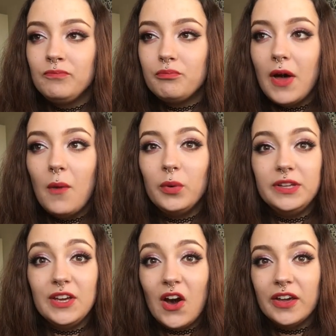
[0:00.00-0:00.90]
But with
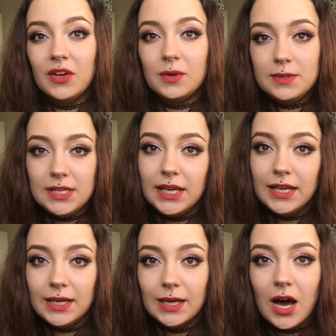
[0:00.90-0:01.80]
the
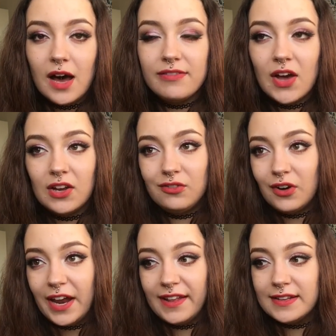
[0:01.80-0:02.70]
IUD, I've had
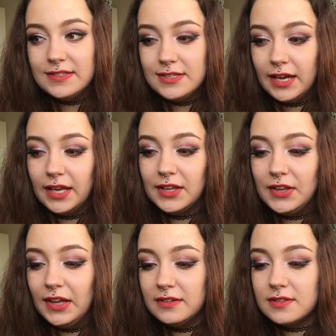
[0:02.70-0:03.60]
friends saying
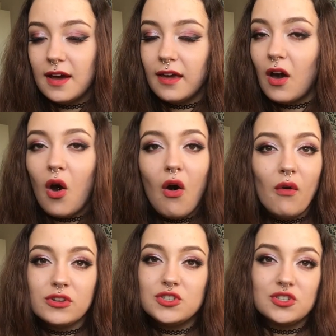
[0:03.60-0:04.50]
things like, oh,
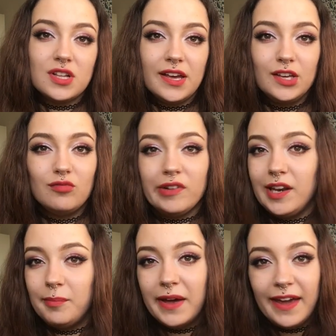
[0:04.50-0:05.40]
it's just like really
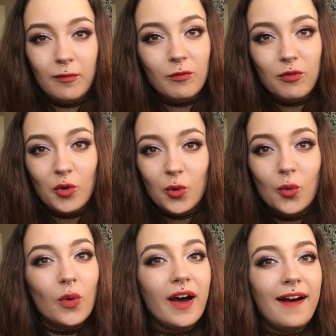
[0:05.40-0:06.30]

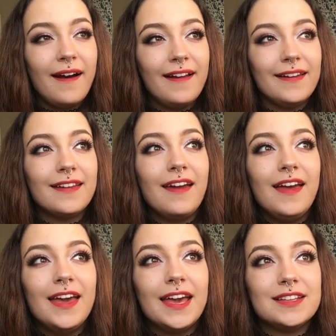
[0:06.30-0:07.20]
painful and
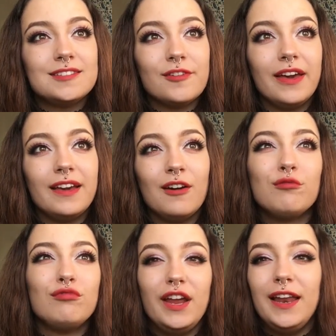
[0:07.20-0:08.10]
it's like a
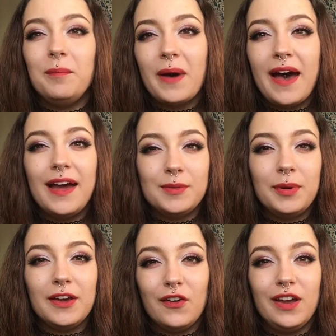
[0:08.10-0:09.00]
really bad
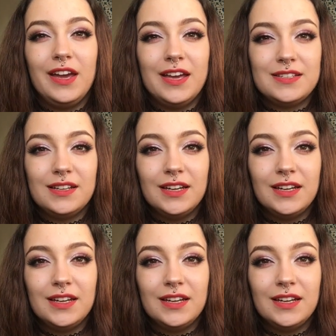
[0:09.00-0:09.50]
period.